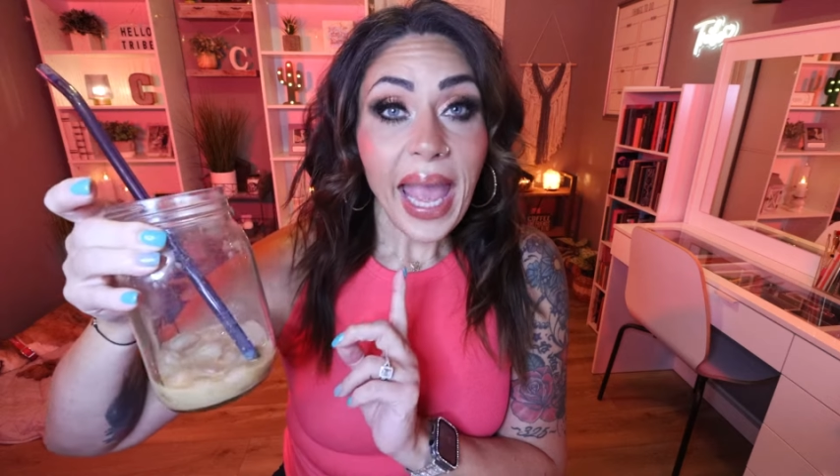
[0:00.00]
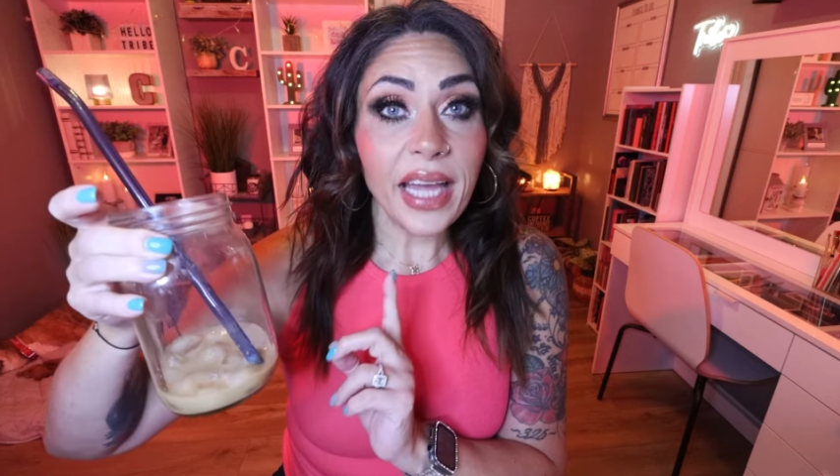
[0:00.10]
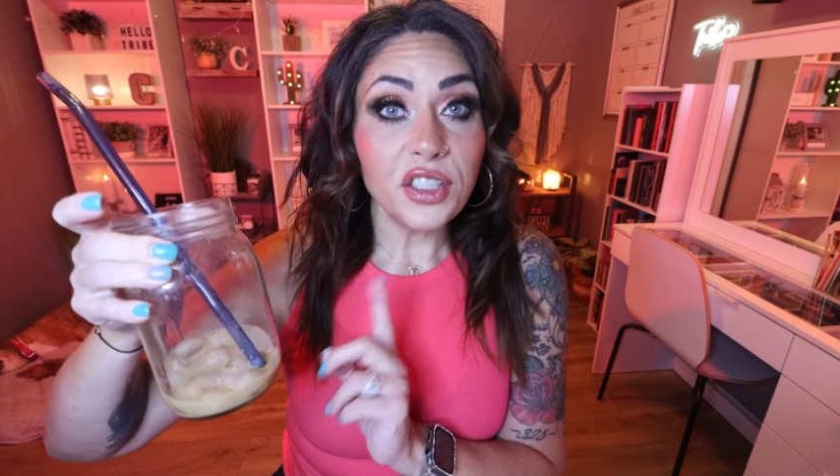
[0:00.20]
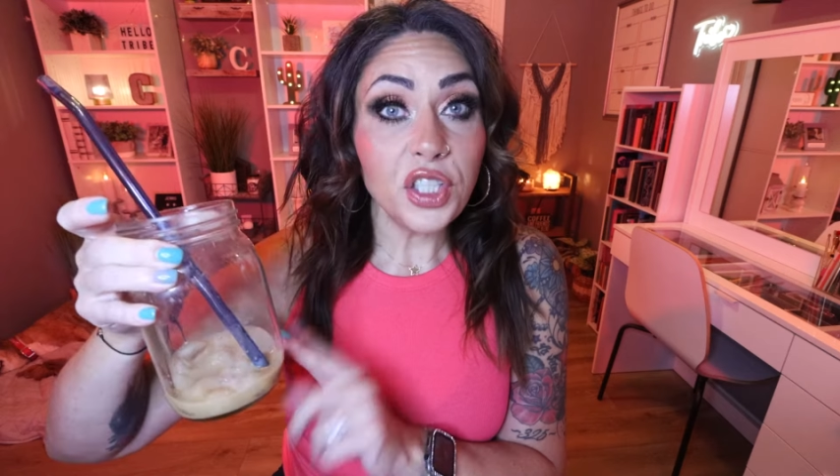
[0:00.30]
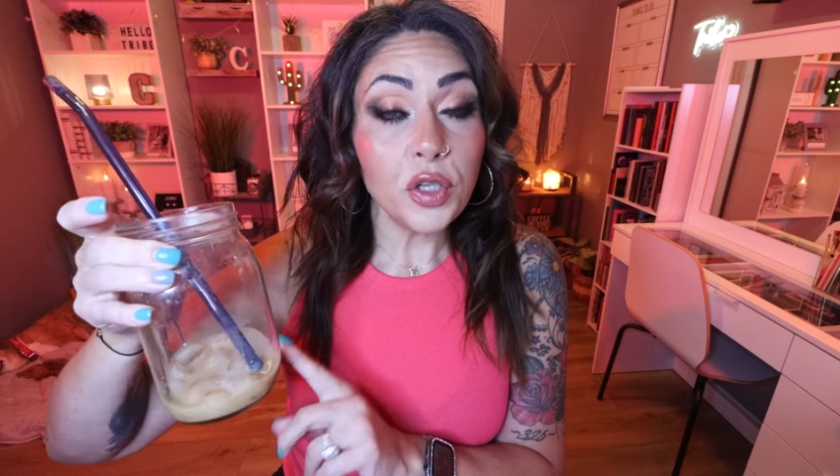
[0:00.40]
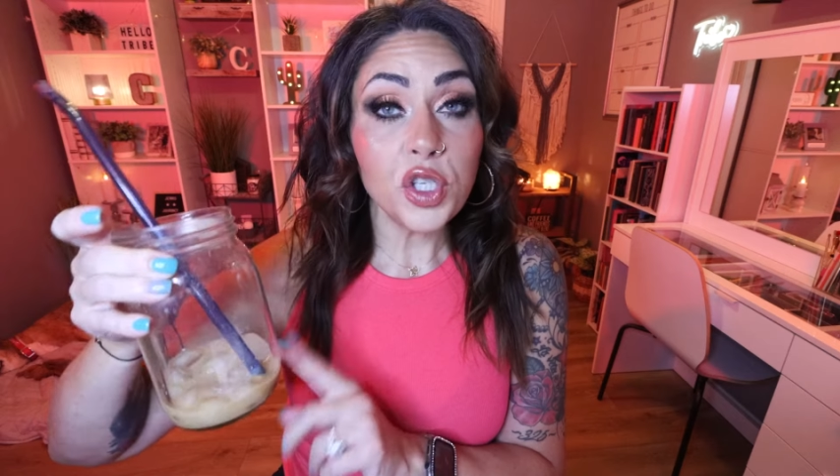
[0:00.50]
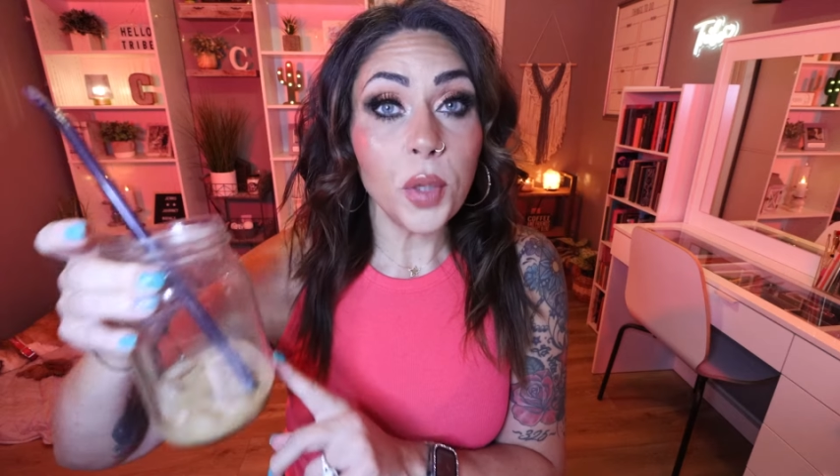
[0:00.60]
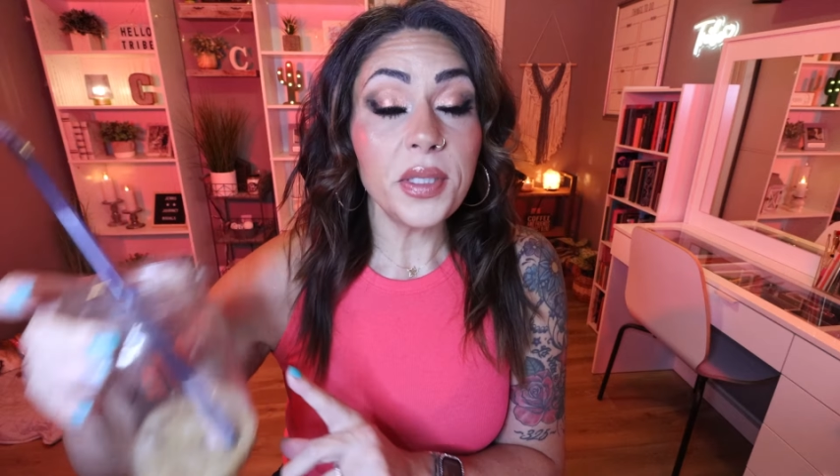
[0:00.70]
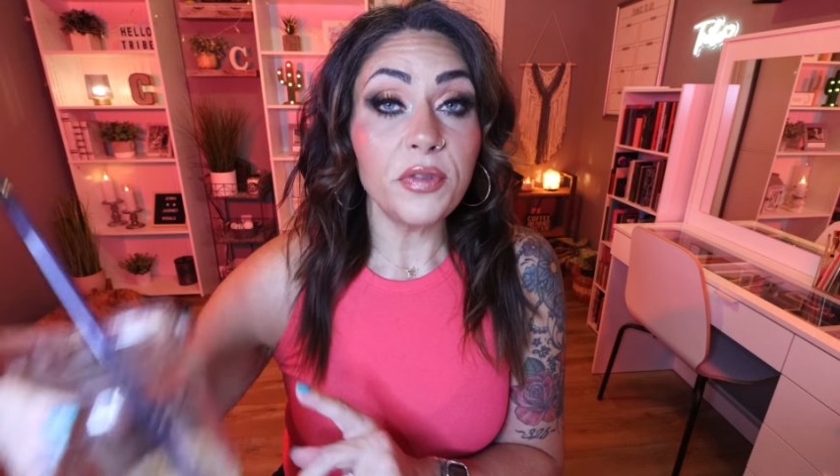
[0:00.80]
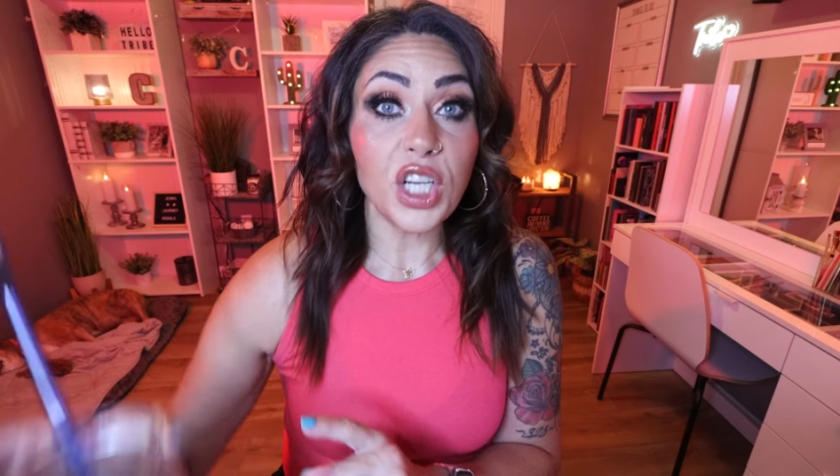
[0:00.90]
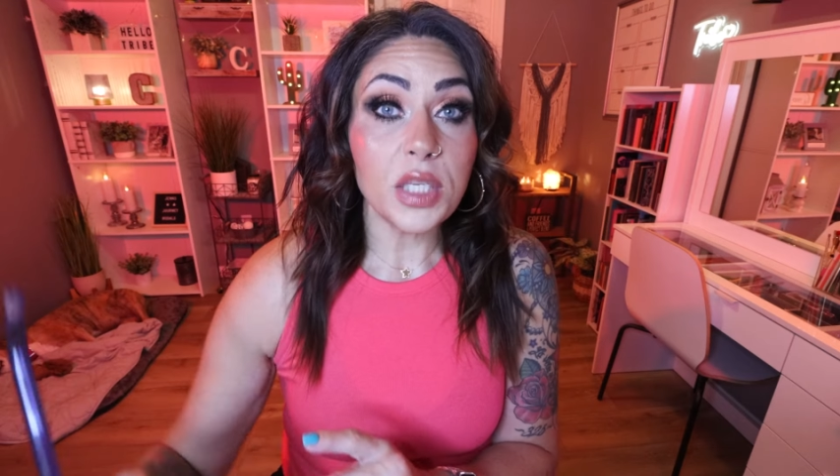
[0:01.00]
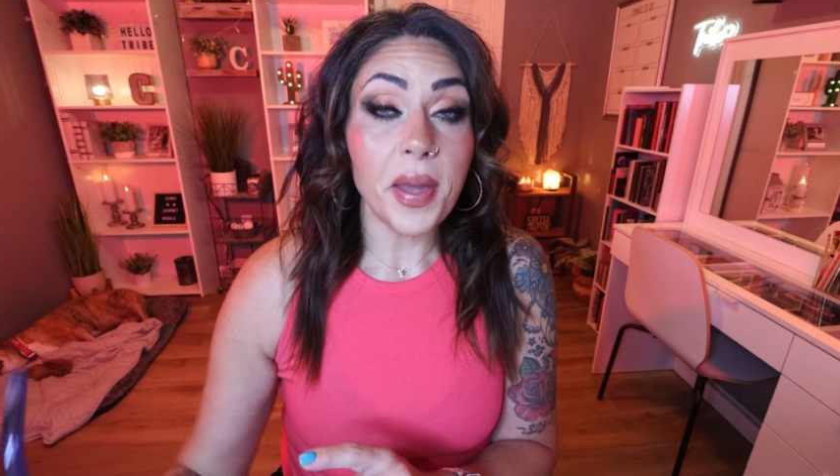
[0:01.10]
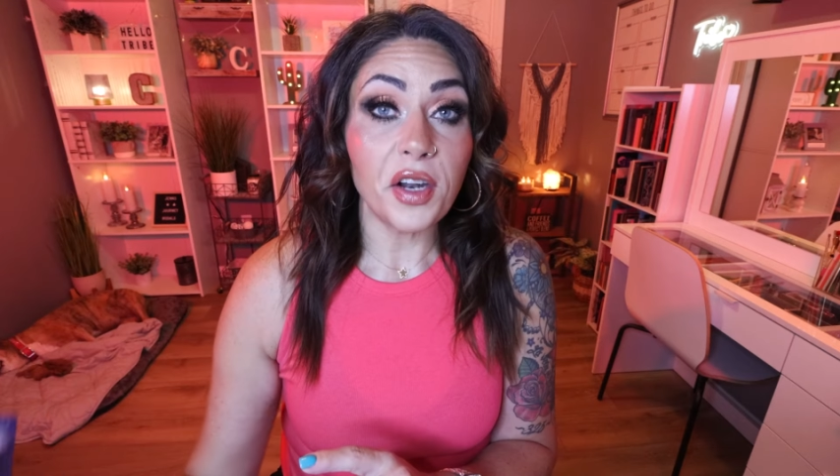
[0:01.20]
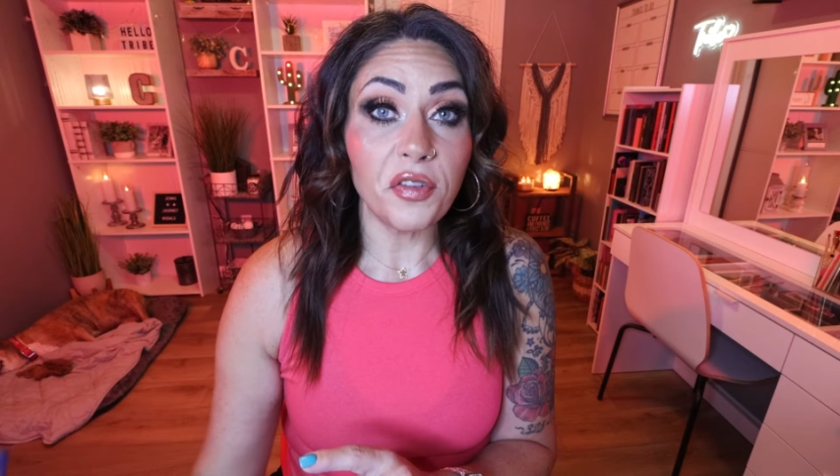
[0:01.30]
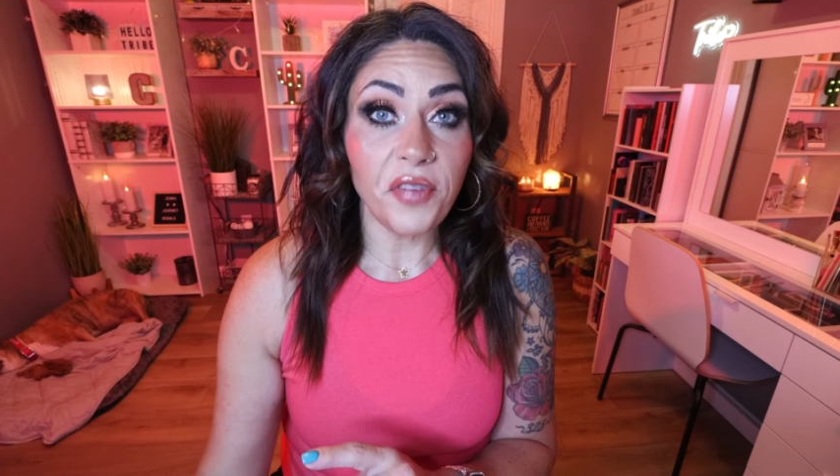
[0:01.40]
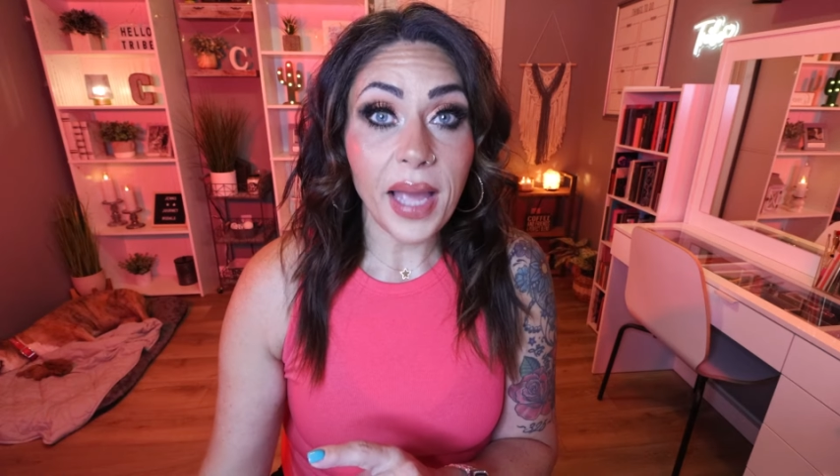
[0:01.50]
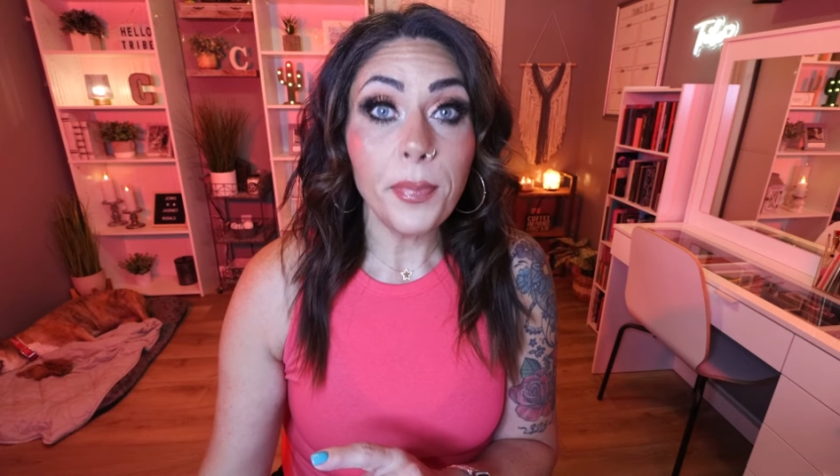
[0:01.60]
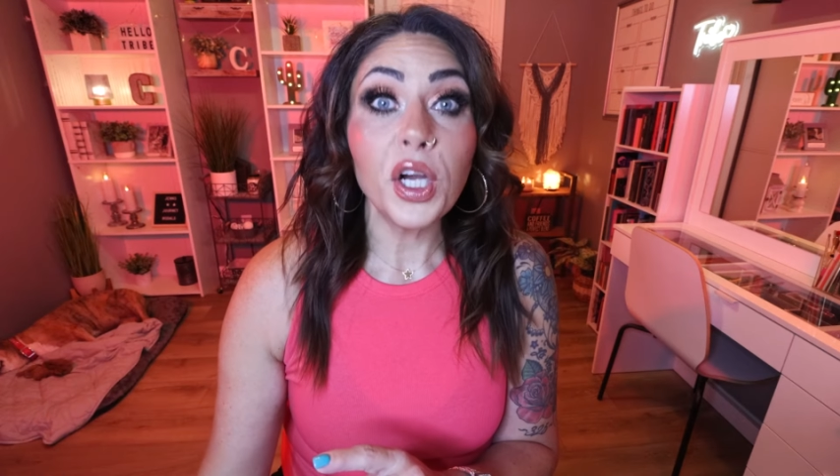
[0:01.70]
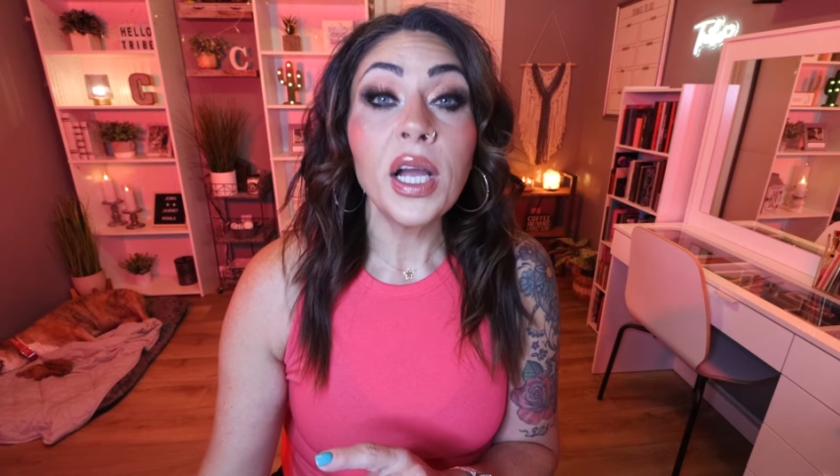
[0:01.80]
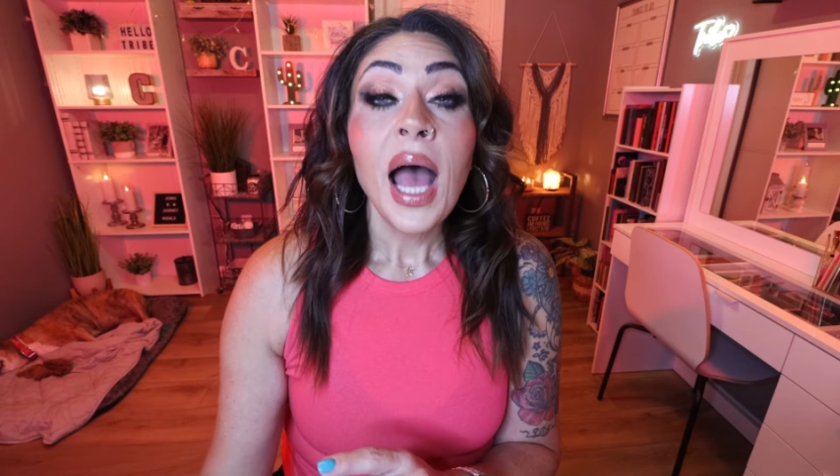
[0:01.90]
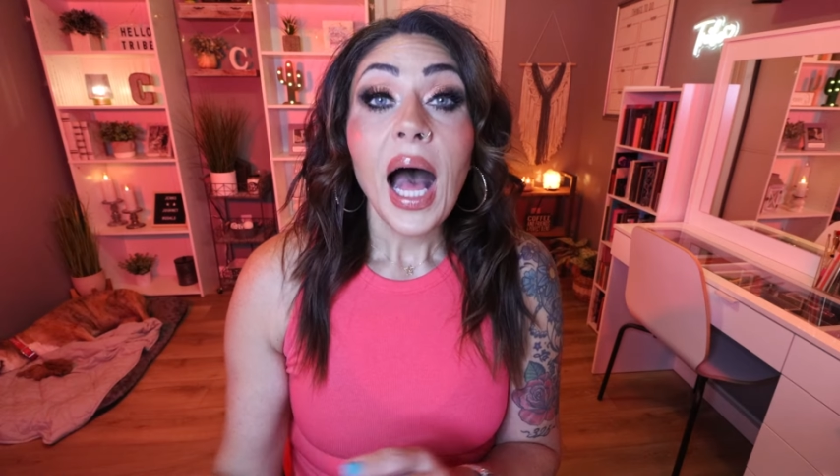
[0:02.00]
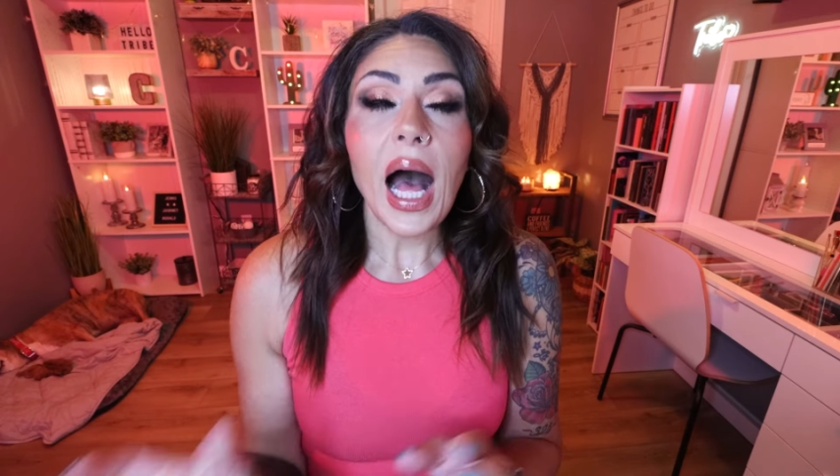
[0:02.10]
and 2 scoops of Just Better Fiber.